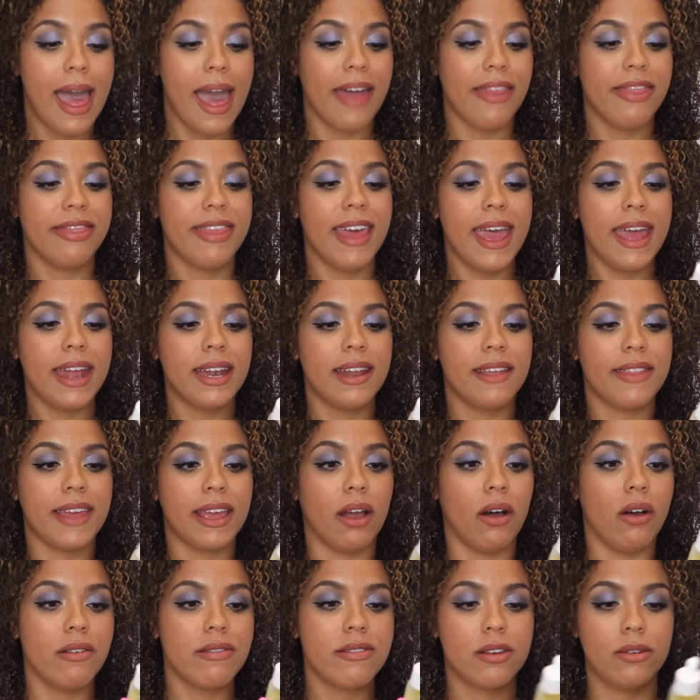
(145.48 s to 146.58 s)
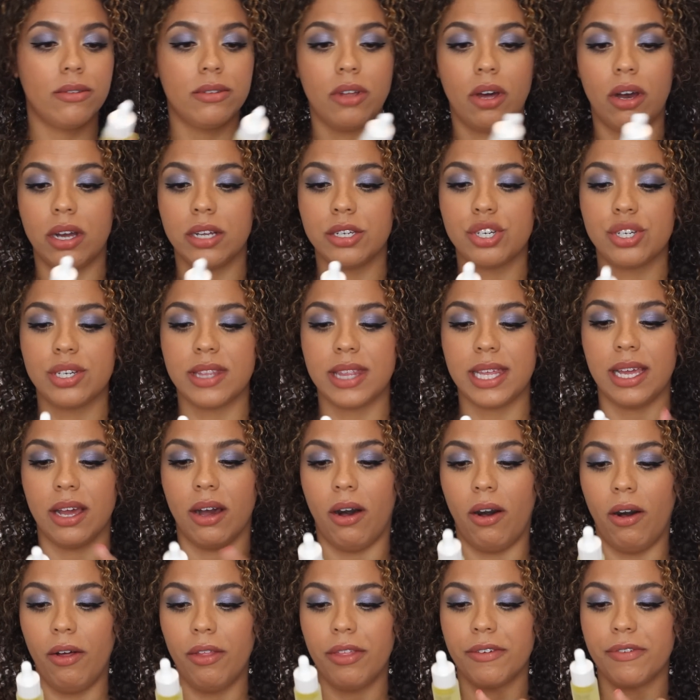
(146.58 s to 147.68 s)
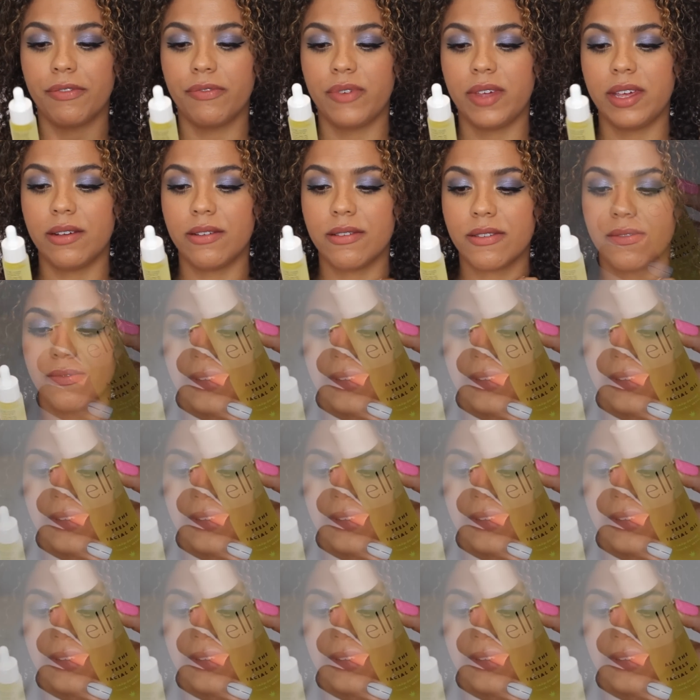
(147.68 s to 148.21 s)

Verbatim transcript: And then they also launched the All the Feels